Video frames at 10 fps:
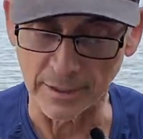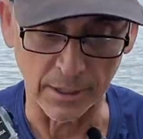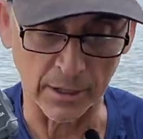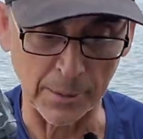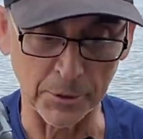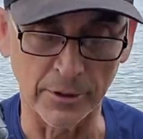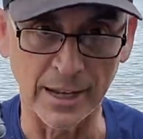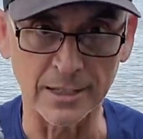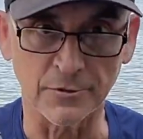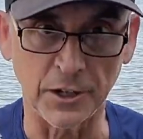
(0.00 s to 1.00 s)
a couple of
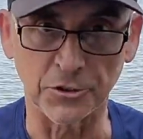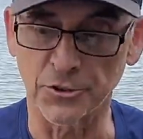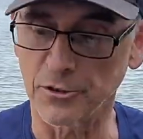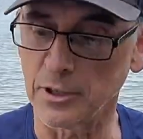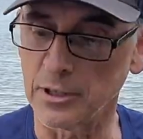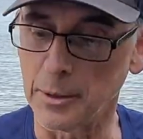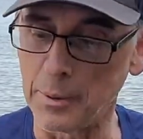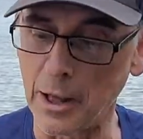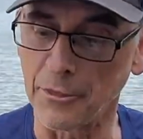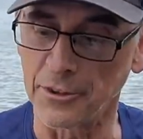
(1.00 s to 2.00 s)
nice features
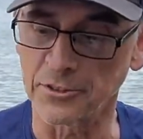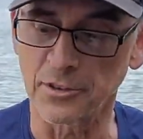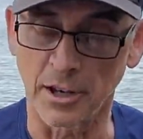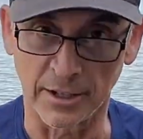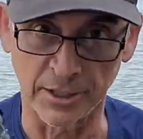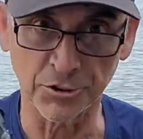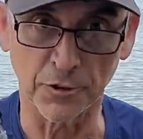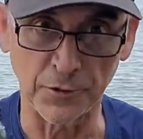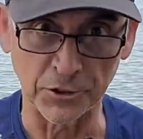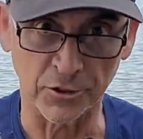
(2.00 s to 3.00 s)
about this,
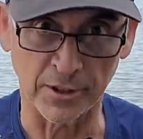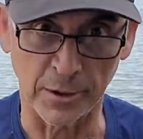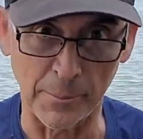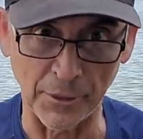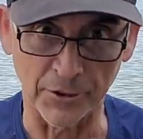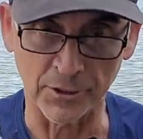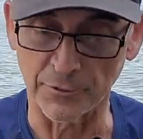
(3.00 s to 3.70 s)
additional features about this